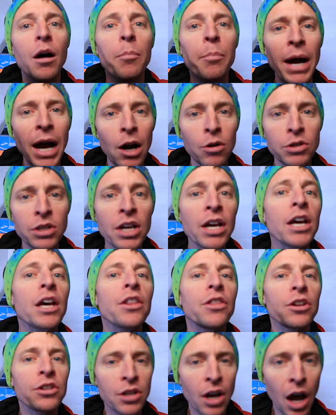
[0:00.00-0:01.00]
about
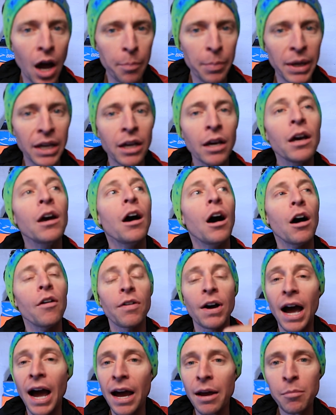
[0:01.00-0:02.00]
the topic
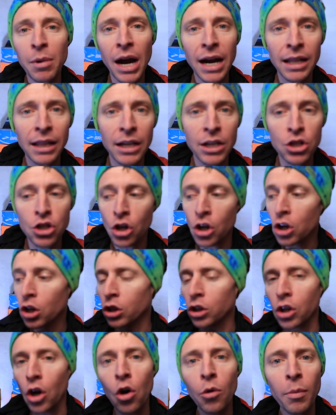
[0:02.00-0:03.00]
of high mileage,
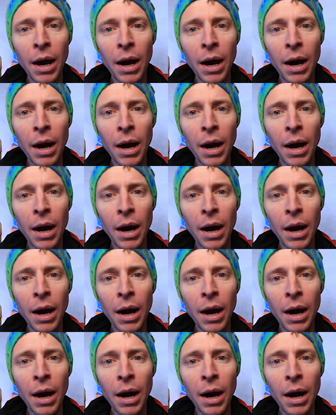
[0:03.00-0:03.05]
low